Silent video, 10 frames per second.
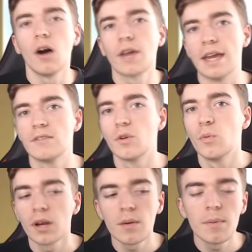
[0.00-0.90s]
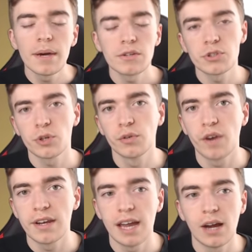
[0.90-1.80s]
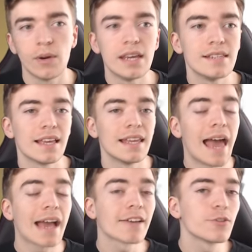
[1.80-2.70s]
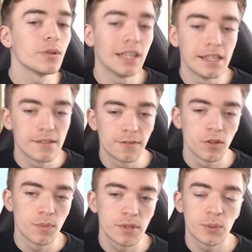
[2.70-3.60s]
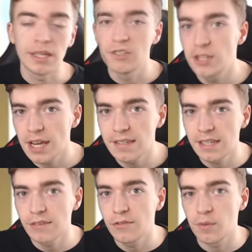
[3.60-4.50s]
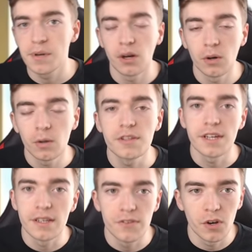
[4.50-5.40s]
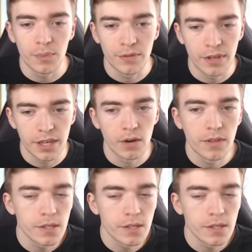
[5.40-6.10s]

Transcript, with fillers: Okay, so what I'm about to show you right now is an actual interview between Jesse from an old Adopt Me video.